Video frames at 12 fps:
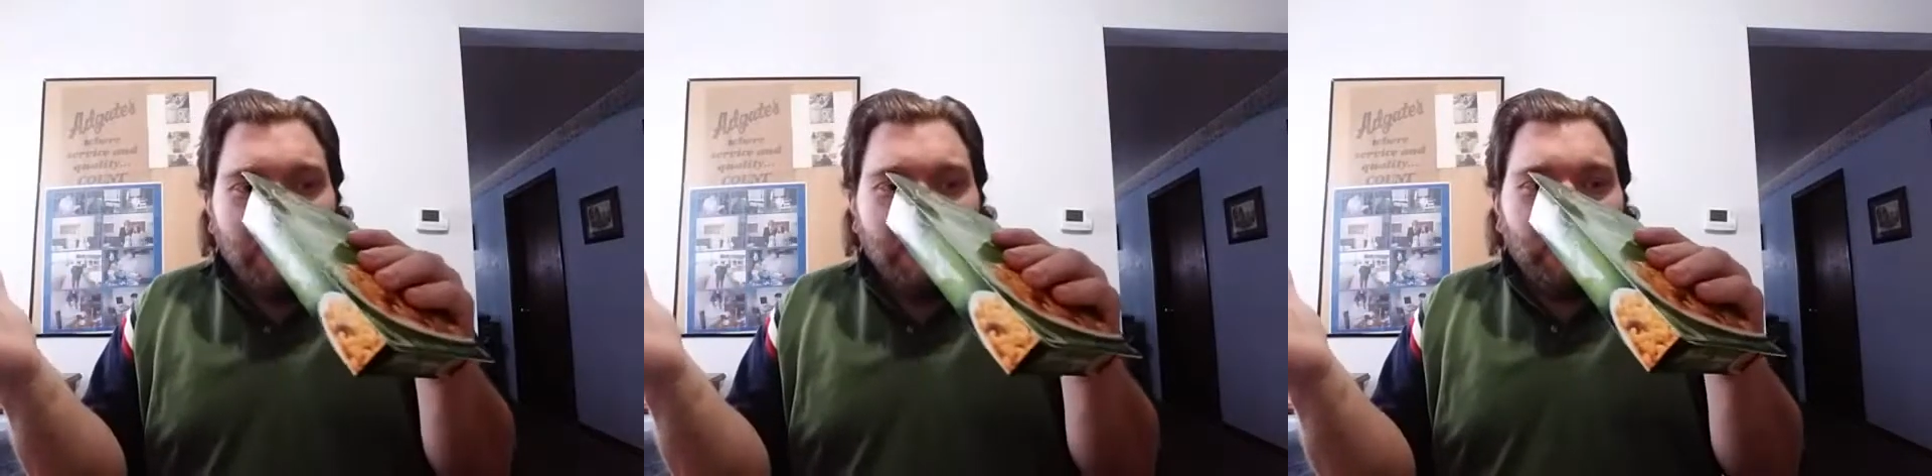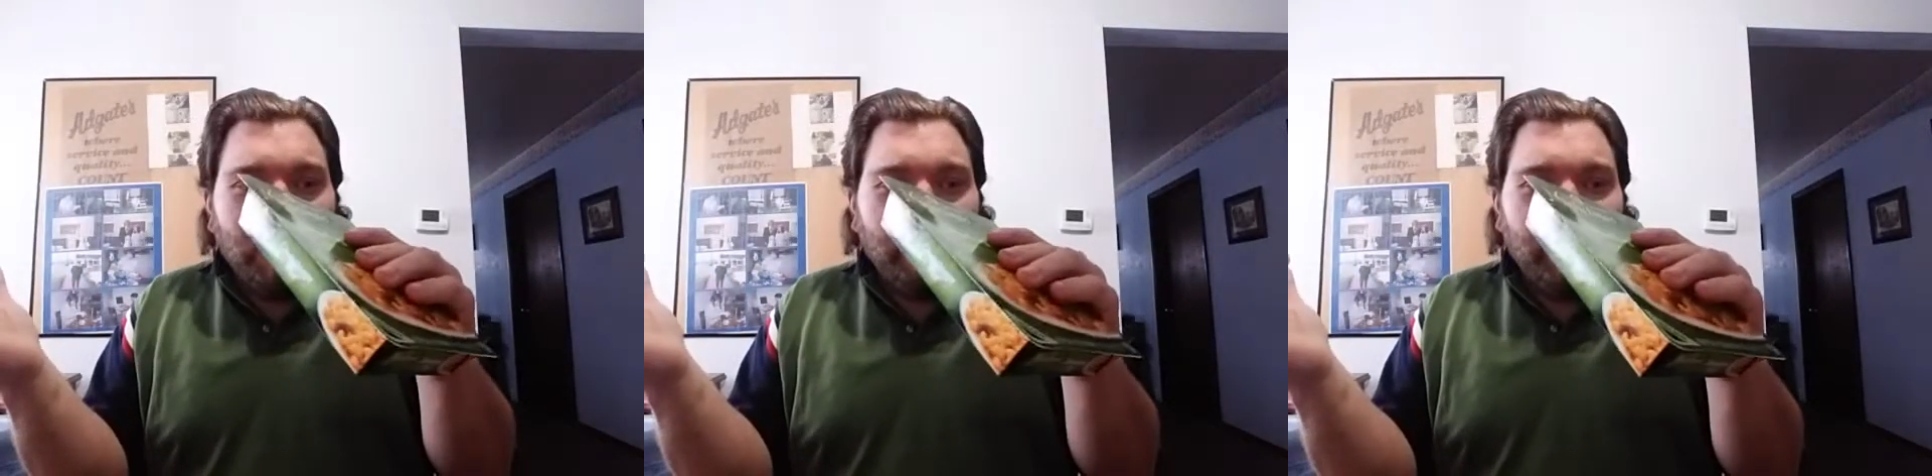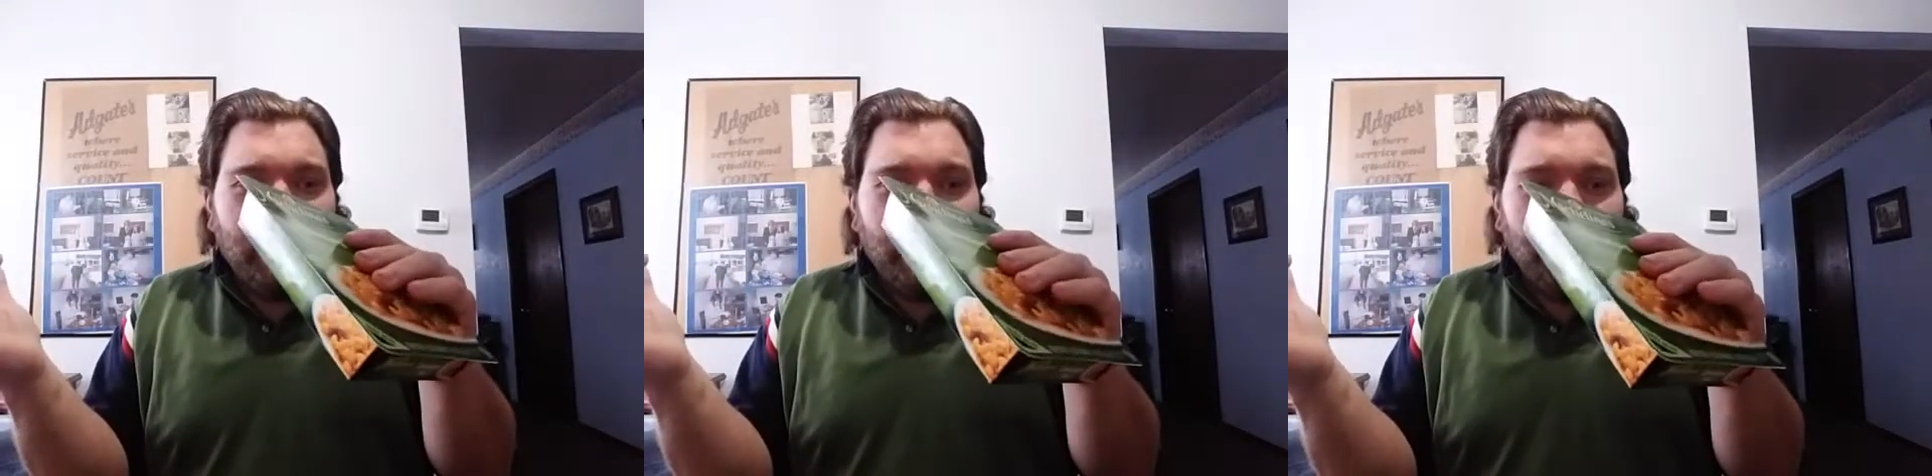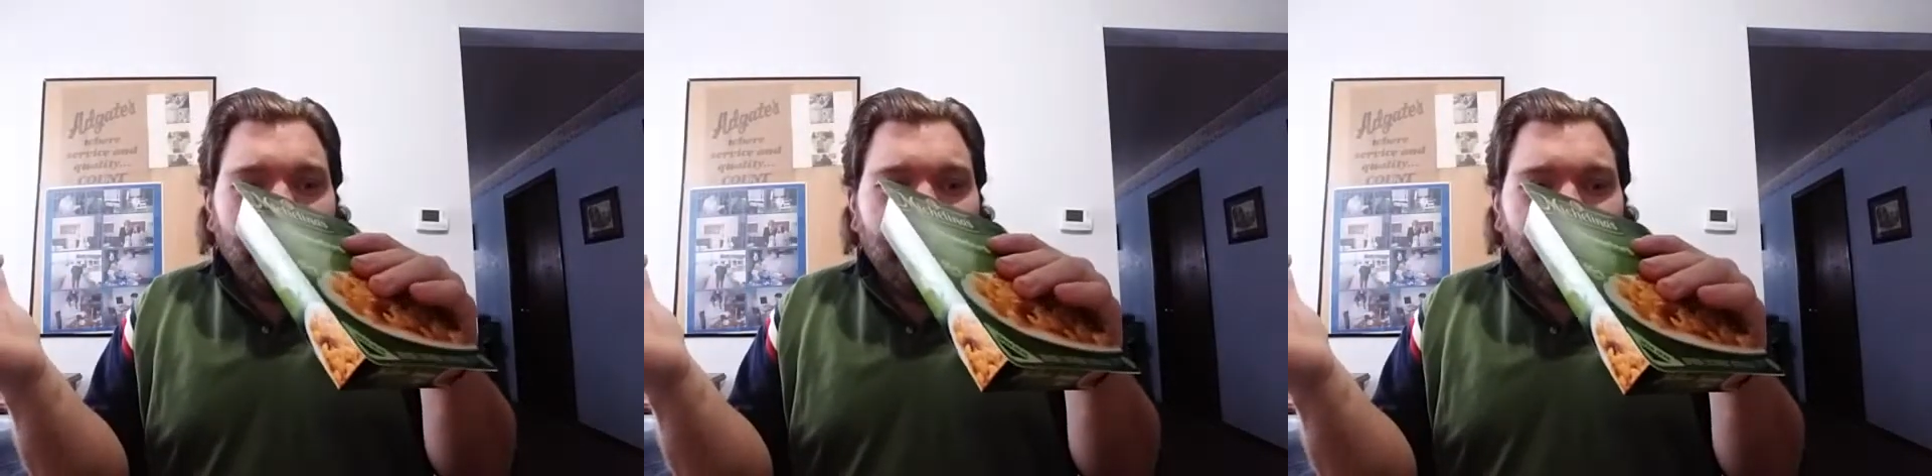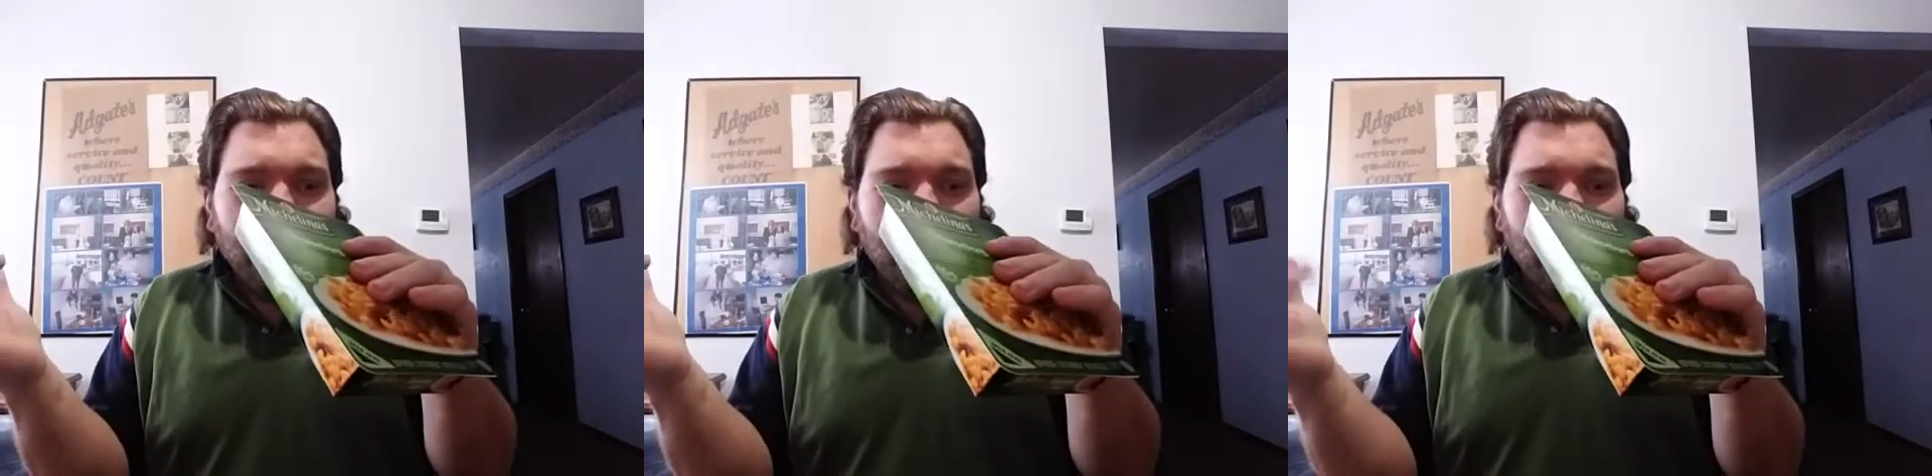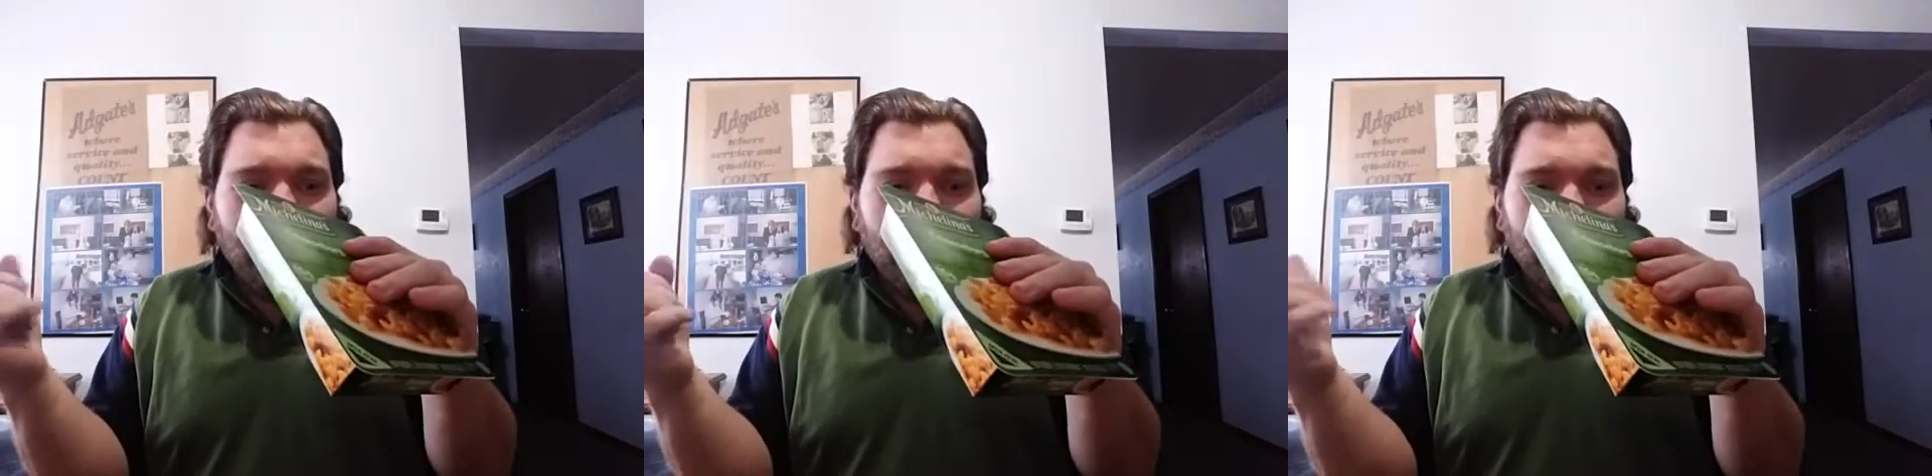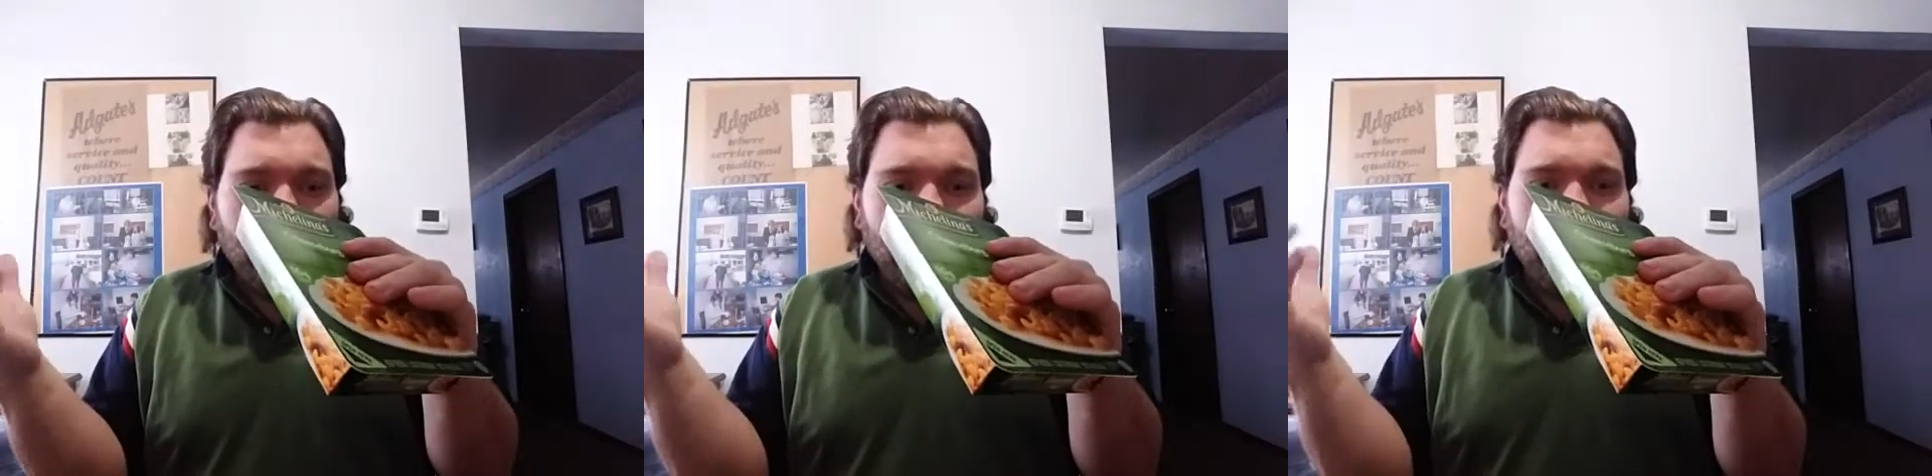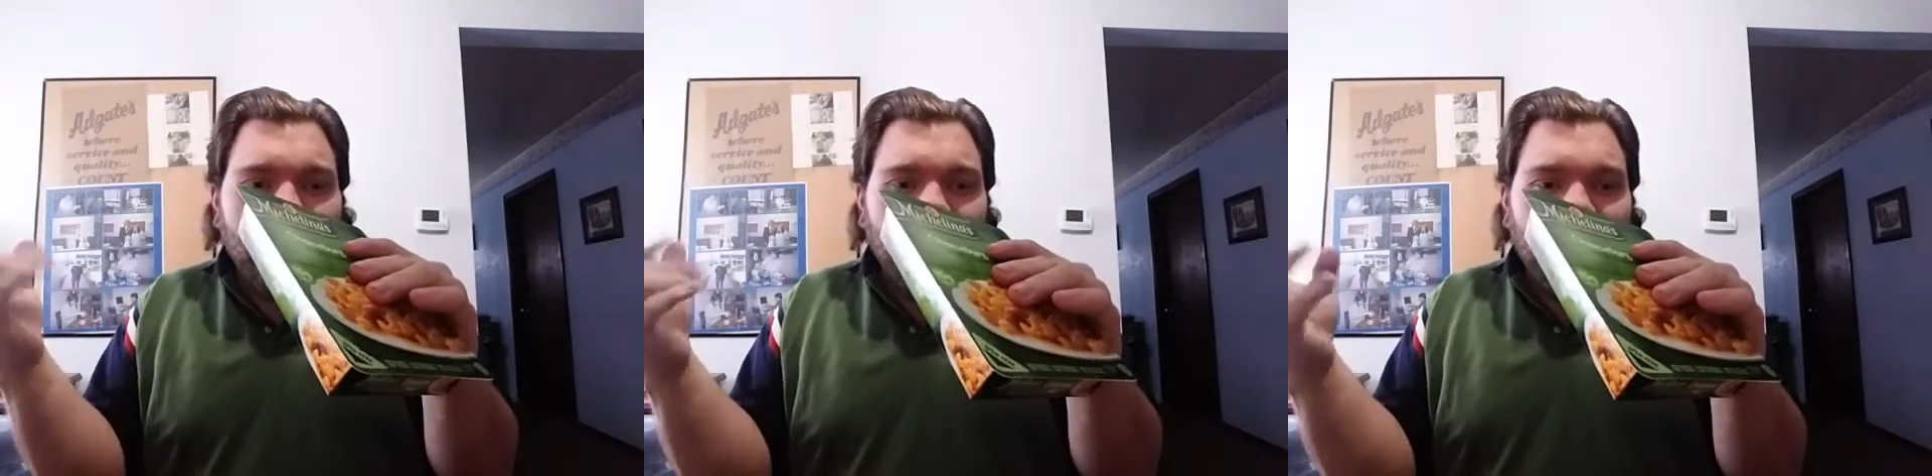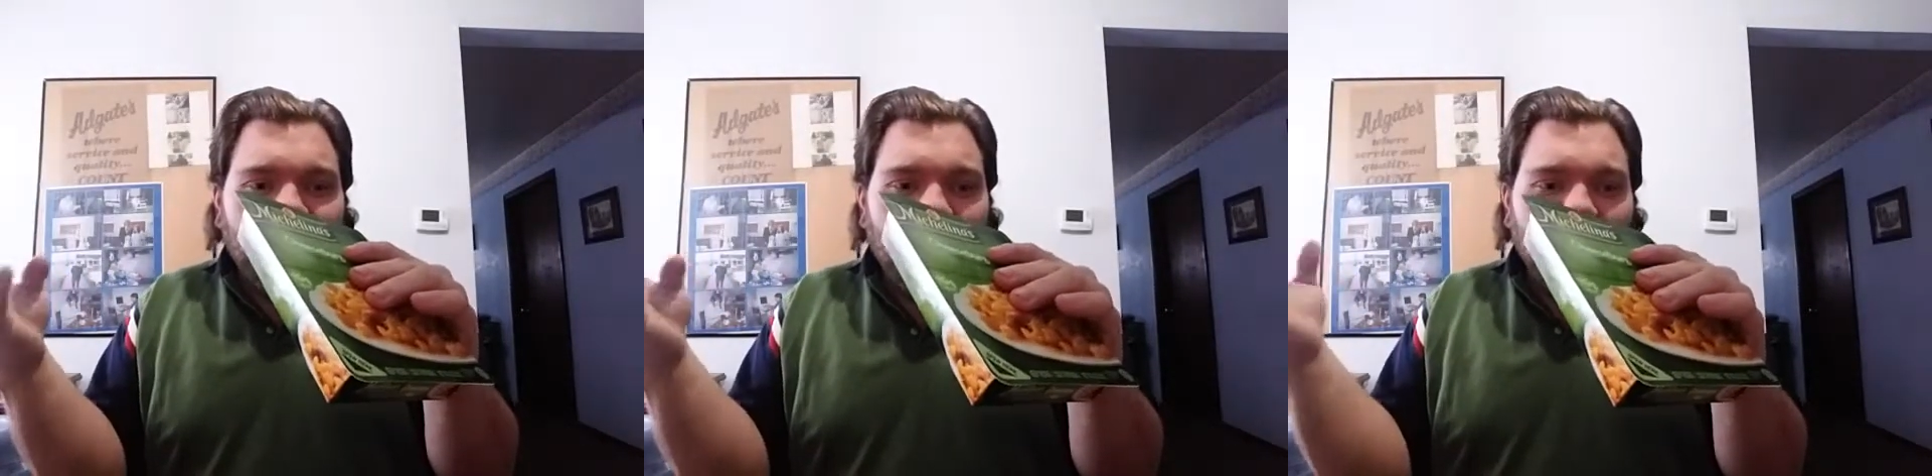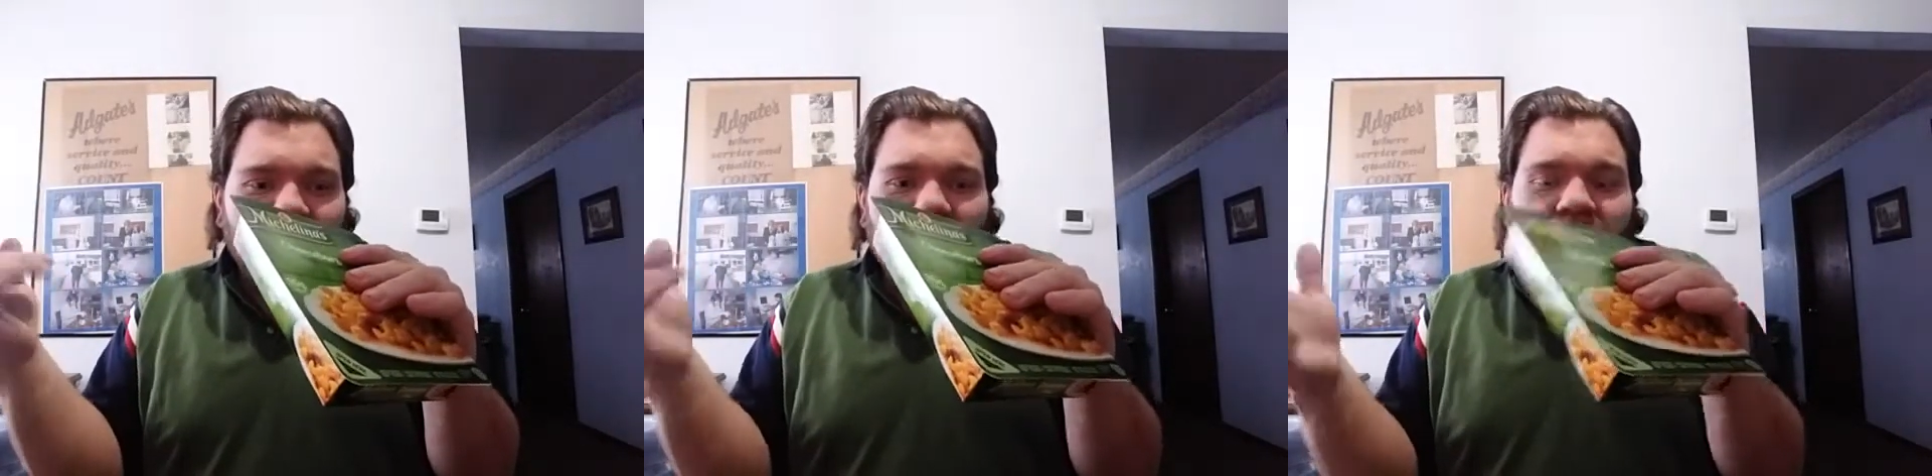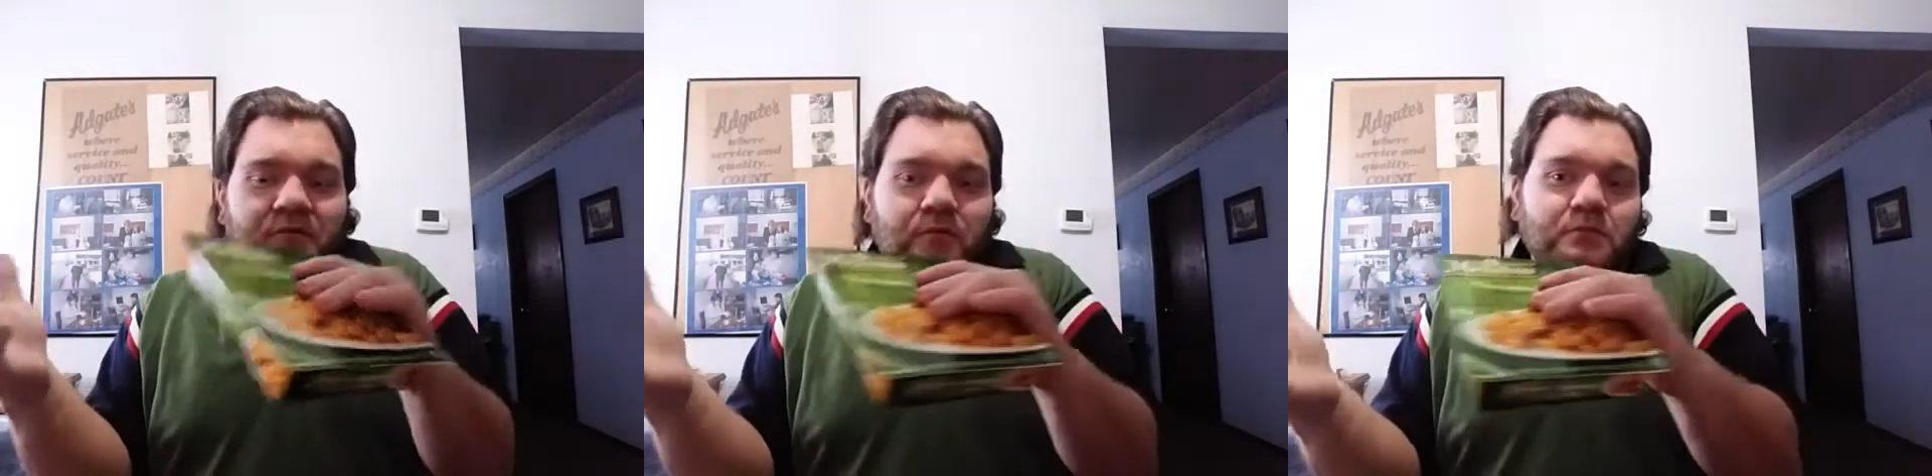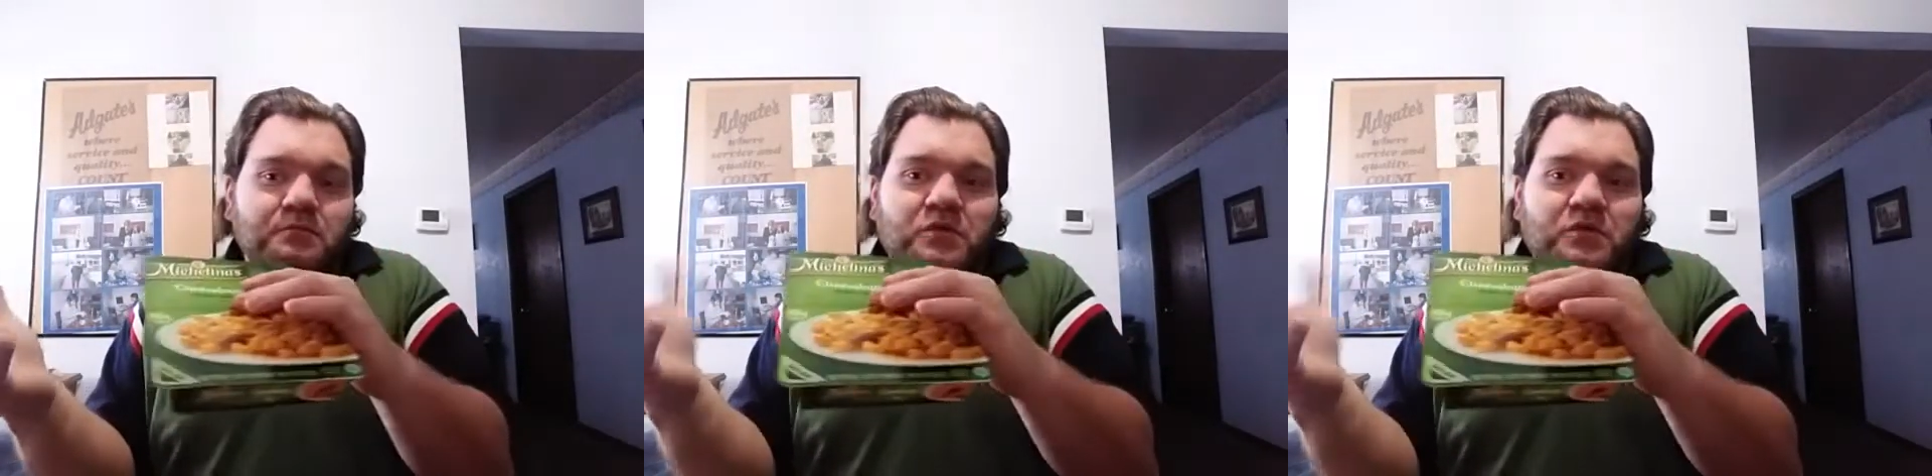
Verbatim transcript: you only three, four, five.